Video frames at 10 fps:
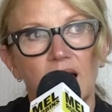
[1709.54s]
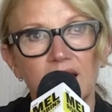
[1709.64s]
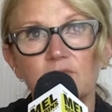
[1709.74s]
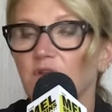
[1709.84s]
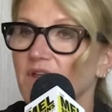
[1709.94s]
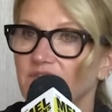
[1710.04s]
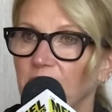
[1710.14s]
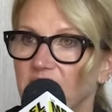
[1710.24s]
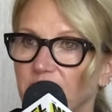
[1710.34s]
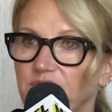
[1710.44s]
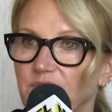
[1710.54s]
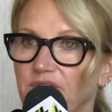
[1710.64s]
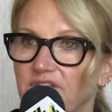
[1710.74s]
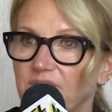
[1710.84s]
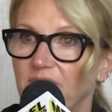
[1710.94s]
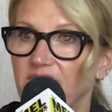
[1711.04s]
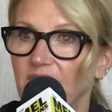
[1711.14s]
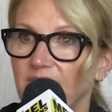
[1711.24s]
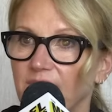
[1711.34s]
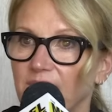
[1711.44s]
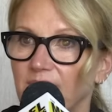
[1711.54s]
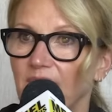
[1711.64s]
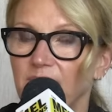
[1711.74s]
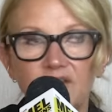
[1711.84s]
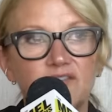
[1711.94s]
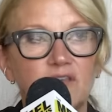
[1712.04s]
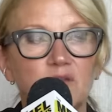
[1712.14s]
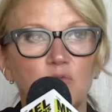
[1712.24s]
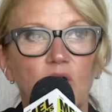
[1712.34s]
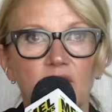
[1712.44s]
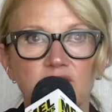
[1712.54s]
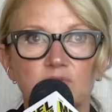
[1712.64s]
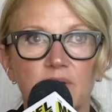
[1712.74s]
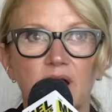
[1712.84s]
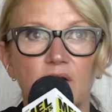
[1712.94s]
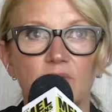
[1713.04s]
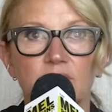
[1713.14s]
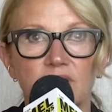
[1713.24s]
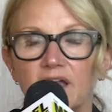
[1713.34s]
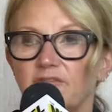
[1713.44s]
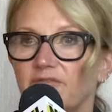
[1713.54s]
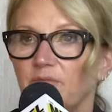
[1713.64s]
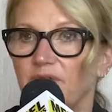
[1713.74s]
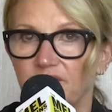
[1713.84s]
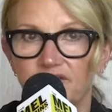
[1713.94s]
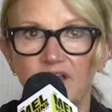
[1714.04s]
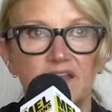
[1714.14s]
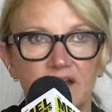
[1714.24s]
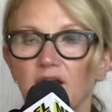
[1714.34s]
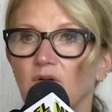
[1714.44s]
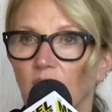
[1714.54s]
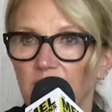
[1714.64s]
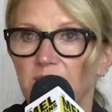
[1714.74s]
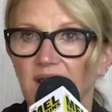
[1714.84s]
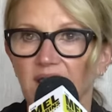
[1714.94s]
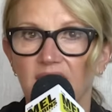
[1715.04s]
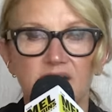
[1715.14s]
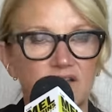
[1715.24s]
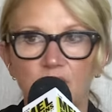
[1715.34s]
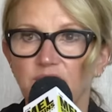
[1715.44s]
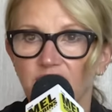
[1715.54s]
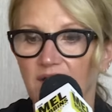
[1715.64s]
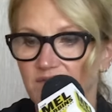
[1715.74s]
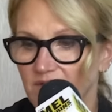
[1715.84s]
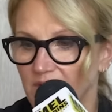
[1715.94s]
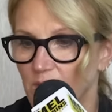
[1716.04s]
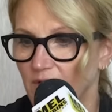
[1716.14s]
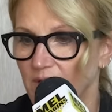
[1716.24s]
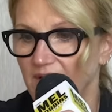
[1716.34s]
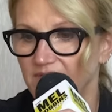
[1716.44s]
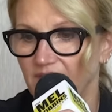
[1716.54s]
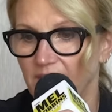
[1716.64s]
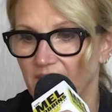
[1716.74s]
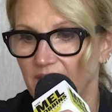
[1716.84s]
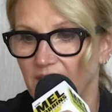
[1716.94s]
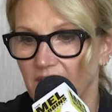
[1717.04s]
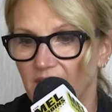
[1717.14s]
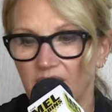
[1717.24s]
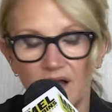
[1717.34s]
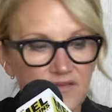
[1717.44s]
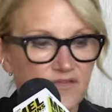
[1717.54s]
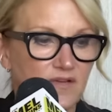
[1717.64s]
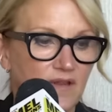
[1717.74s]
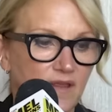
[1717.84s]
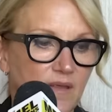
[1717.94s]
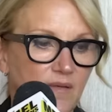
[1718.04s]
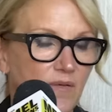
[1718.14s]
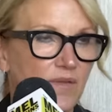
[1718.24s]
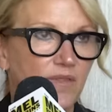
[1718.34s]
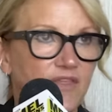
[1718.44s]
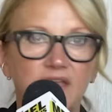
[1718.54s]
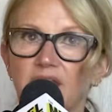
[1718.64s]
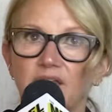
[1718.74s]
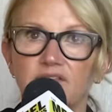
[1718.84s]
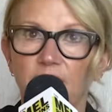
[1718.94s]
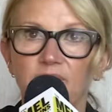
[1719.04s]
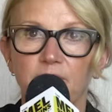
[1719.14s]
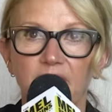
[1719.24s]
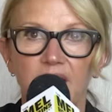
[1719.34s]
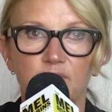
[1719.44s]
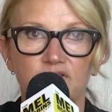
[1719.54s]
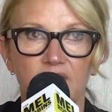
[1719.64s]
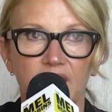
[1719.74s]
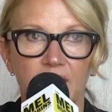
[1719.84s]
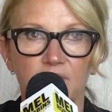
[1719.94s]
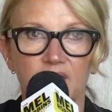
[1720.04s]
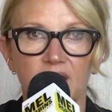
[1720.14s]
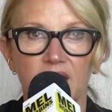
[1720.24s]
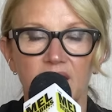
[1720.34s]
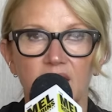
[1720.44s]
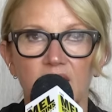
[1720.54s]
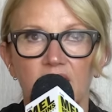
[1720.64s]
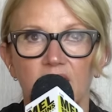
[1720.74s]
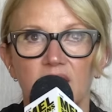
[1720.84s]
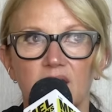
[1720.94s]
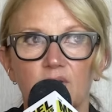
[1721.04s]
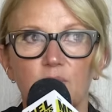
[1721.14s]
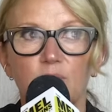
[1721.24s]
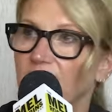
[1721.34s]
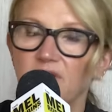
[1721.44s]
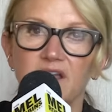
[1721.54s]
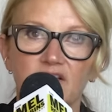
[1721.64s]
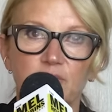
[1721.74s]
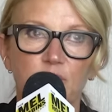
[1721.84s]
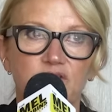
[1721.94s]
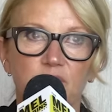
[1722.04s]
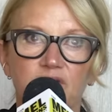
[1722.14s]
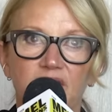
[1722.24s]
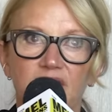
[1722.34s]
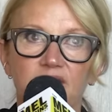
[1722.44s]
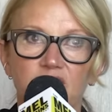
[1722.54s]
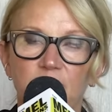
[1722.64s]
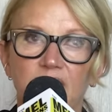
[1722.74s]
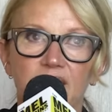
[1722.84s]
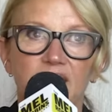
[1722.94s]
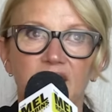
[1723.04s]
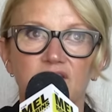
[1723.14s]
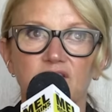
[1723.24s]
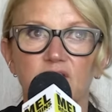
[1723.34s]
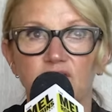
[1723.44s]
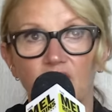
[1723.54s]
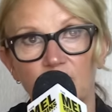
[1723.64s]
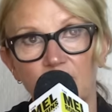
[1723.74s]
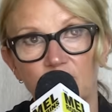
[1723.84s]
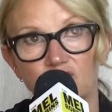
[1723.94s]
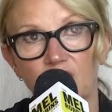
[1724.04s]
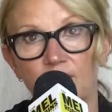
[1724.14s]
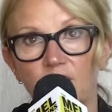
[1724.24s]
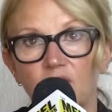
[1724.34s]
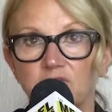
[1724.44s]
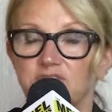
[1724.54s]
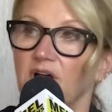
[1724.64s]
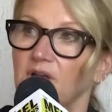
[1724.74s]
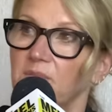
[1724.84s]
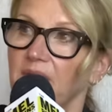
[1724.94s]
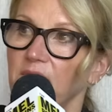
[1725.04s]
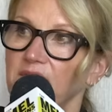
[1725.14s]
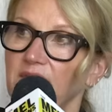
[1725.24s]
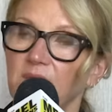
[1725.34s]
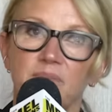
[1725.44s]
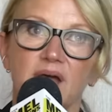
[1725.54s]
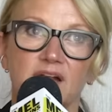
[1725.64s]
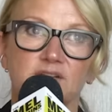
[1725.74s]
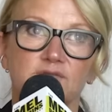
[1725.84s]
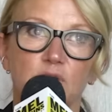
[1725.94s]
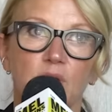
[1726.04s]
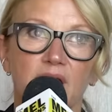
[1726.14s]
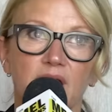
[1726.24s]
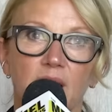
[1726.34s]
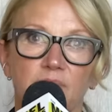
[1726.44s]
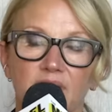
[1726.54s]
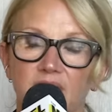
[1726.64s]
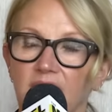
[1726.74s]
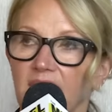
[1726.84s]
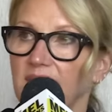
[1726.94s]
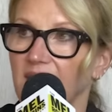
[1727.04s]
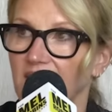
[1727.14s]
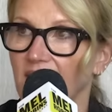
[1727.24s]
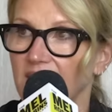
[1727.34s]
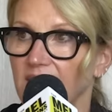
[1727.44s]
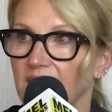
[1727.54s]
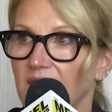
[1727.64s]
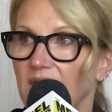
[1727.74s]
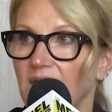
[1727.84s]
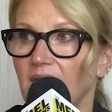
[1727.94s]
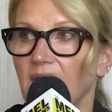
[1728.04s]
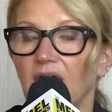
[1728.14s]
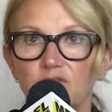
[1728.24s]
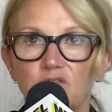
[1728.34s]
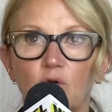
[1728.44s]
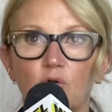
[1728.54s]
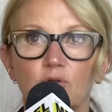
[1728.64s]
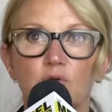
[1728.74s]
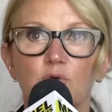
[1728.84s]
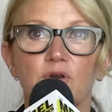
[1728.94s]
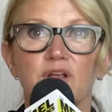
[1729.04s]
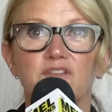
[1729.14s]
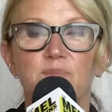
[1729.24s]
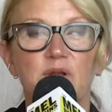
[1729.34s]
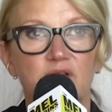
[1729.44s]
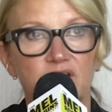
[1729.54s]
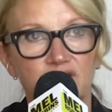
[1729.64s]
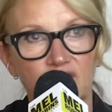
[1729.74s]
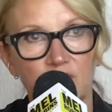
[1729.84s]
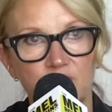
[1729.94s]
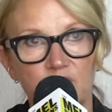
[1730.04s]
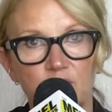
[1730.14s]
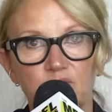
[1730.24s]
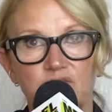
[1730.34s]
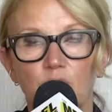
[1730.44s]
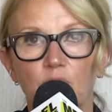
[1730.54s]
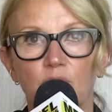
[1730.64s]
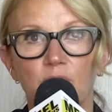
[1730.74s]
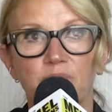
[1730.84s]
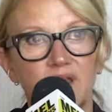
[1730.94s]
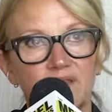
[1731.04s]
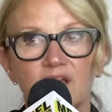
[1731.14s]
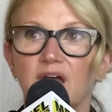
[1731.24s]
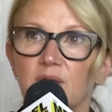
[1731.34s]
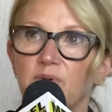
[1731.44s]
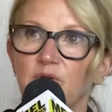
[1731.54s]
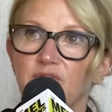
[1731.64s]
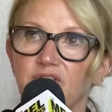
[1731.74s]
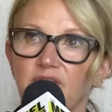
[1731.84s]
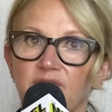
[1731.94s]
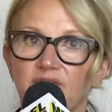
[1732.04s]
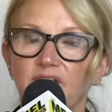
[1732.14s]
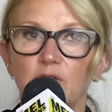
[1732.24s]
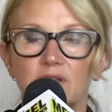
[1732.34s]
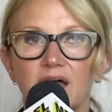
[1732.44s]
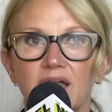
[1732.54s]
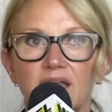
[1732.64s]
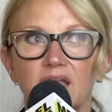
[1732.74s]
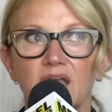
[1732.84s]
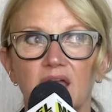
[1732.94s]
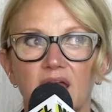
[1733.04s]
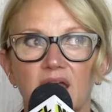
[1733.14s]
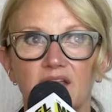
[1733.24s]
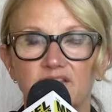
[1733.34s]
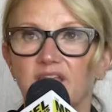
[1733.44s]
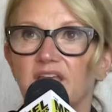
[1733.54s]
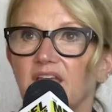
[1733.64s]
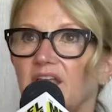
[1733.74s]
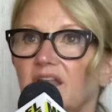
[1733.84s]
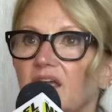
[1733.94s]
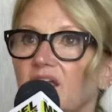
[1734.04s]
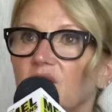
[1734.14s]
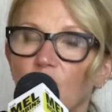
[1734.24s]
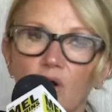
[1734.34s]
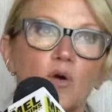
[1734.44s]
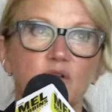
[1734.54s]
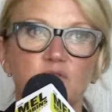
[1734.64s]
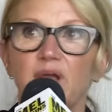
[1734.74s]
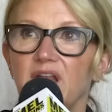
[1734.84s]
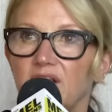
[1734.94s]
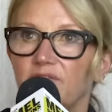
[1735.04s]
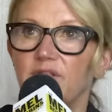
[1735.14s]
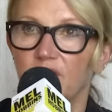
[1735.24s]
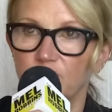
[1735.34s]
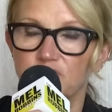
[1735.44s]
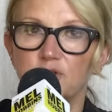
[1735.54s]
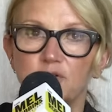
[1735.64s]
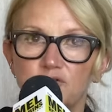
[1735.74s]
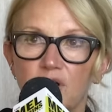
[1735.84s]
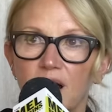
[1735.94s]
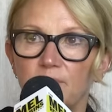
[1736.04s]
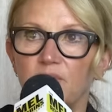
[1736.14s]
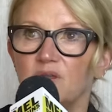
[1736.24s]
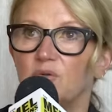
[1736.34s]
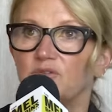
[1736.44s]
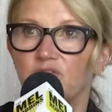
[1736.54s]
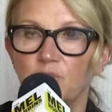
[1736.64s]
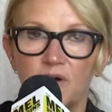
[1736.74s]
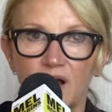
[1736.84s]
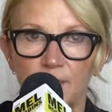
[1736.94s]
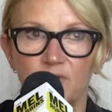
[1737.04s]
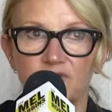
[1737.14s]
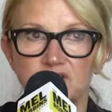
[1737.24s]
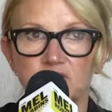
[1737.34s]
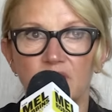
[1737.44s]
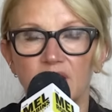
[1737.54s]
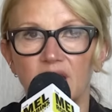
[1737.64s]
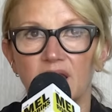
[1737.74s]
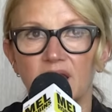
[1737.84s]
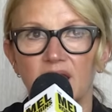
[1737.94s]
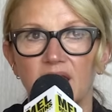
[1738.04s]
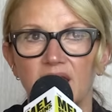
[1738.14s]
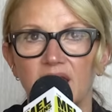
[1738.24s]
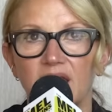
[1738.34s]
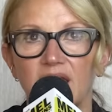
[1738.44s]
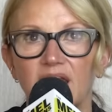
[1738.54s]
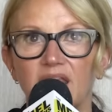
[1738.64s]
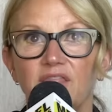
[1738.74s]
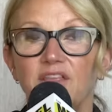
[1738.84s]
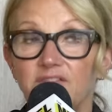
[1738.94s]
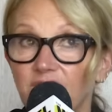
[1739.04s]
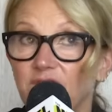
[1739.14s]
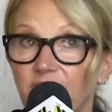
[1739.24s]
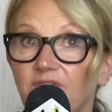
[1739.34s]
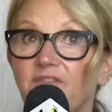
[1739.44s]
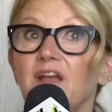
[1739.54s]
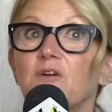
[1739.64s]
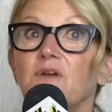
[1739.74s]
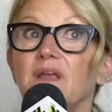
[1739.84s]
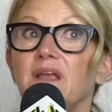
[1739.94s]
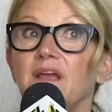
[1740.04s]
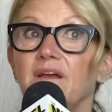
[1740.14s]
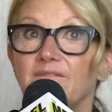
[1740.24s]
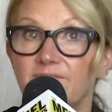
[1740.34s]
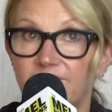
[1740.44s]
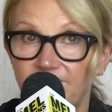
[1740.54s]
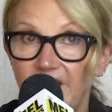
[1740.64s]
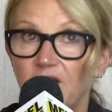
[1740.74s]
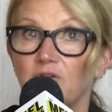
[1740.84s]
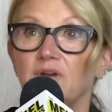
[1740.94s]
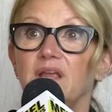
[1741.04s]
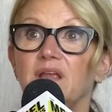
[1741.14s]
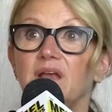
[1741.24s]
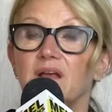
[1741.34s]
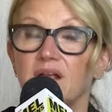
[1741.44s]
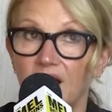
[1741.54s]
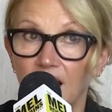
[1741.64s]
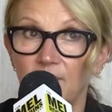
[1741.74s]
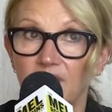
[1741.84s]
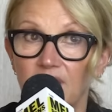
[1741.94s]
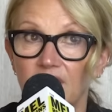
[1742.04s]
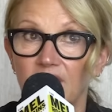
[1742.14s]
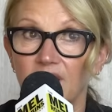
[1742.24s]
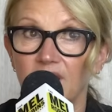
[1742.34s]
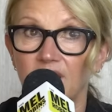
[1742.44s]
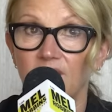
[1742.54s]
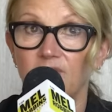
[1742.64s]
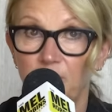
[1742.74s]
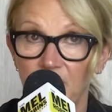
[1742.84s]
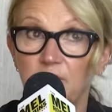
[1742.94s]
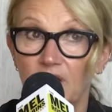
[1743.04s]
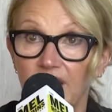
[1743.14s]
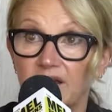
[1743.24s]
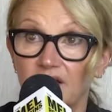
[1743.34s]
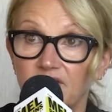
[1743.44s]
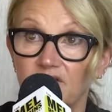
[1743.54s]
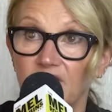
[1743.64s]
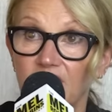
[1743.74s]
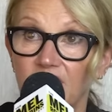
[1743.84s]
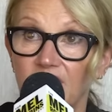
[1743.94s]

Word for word: I didn't realize how much I was doing this to myself. I basically walked around life with a second arrow in my head because I was constantly worried about something, constantly thinking something bad was going to happen. And, you know, some of the experts that we've had on this podcast that talk about trauma or talk about the impact of growing up in a chaotic household or experiencing abuse or being the kind of person that felt like as a kid, you were always waiting for the other shoe to drop. You were super hypervigilant. This is very, very common for people like us.